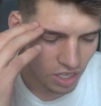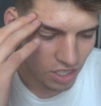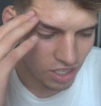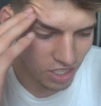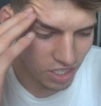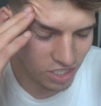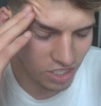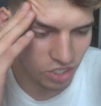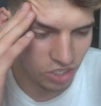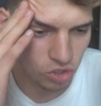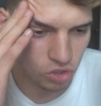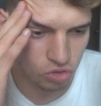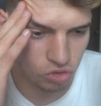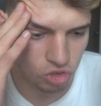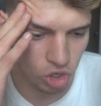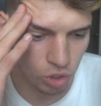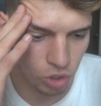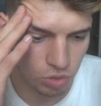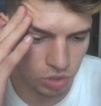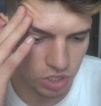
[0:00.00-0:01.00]
There's a
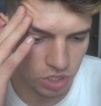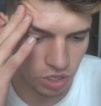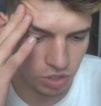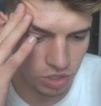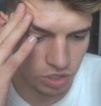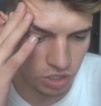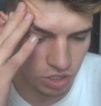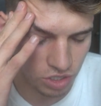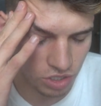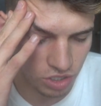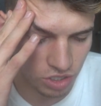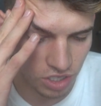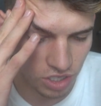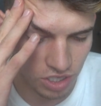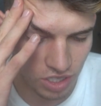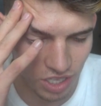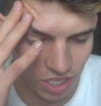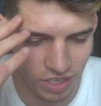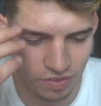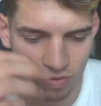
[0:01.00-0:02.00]
joke tokens.
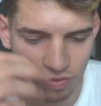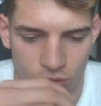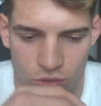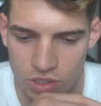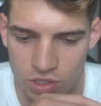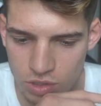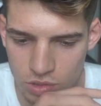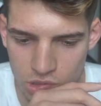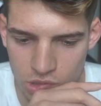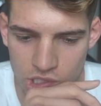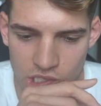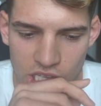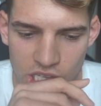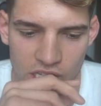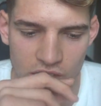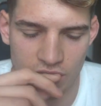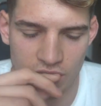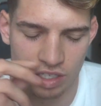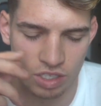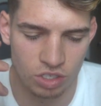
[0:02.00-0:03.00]
They thought it was really.
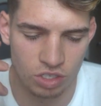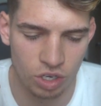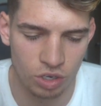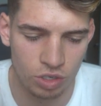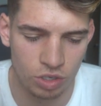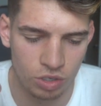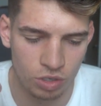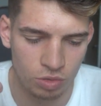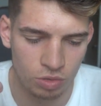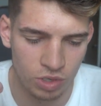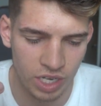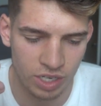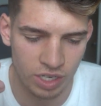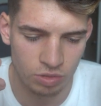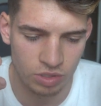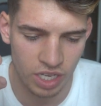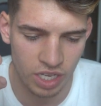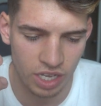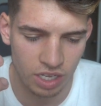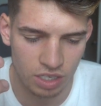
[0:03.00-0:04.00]
They, there's a token called
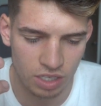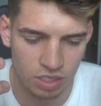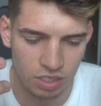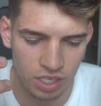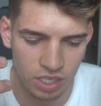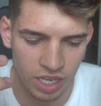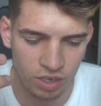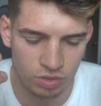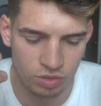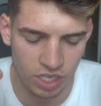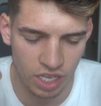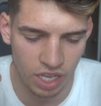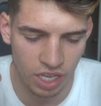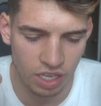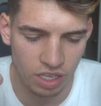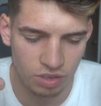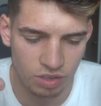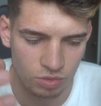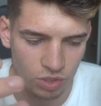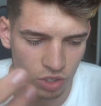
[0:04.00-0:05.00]
Little Dick
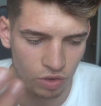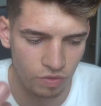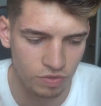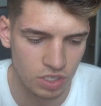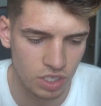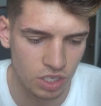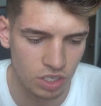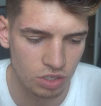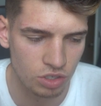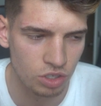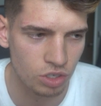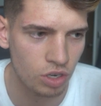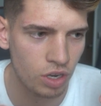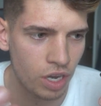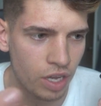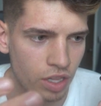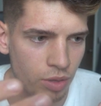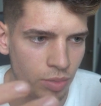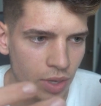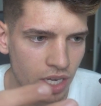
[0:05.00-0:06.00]
which obviously you know
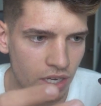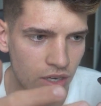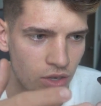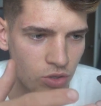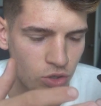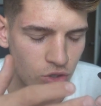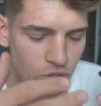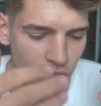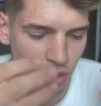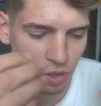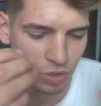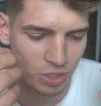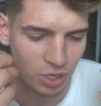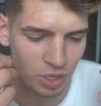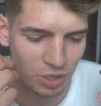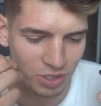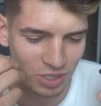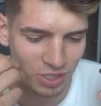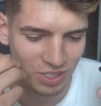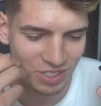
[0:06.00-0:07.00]
how they make loads of joke
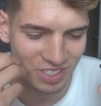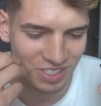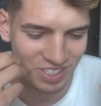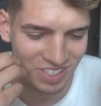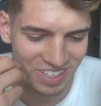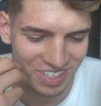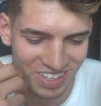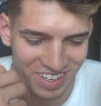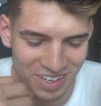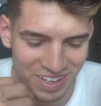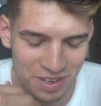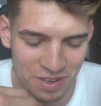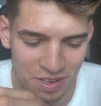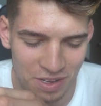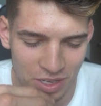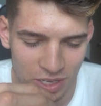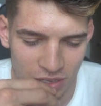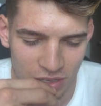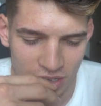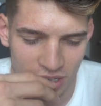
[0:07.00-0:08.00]
tokens.
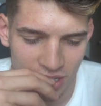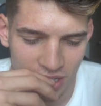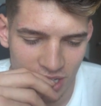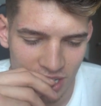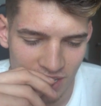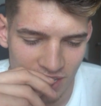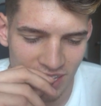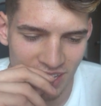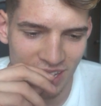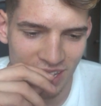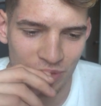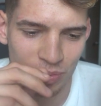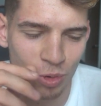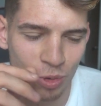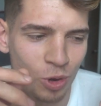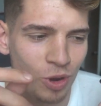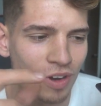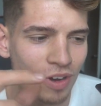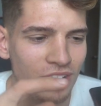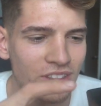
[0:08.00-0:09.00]
Yeah. And they
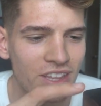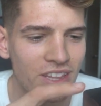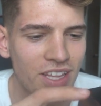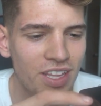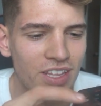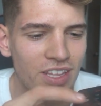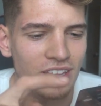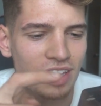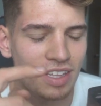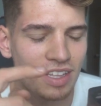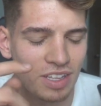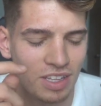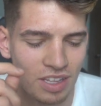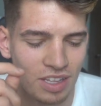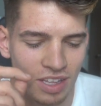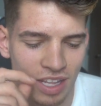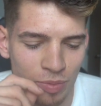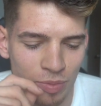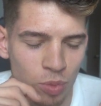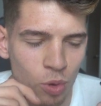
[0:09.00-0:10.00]
bought. I mean, they hacked.
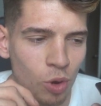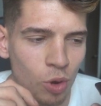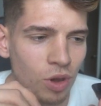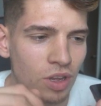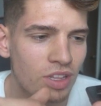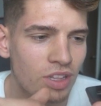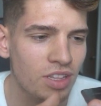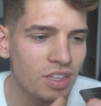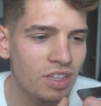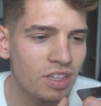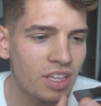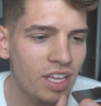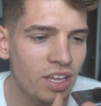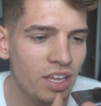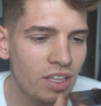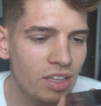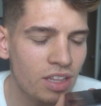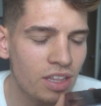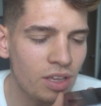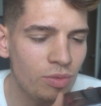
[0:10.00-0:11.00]
They bought. They, they,
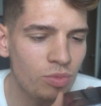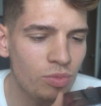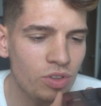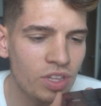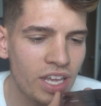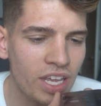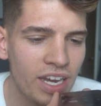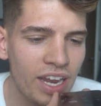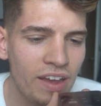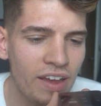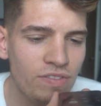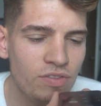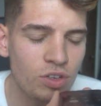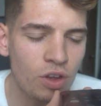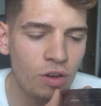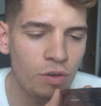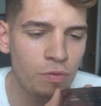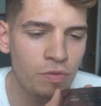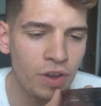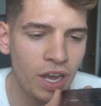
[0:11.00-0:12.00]
they, they
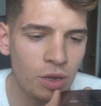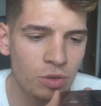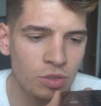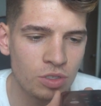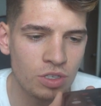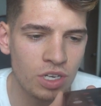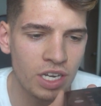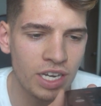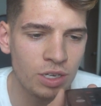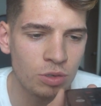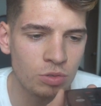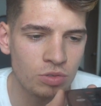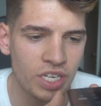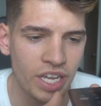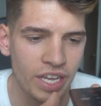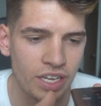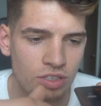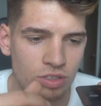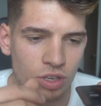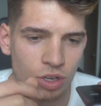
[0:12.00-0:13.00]
left a thousand Little
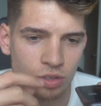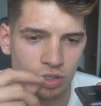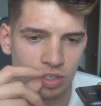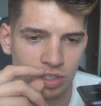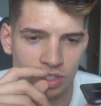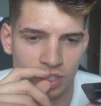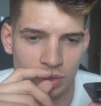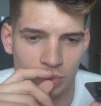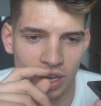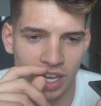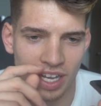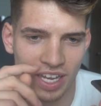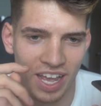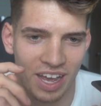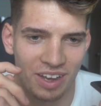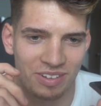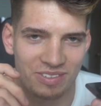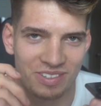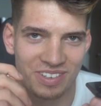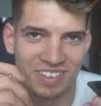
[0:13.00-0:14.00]
Dick tokens in my
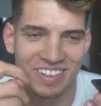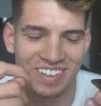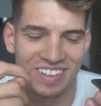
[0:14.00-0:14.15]
account.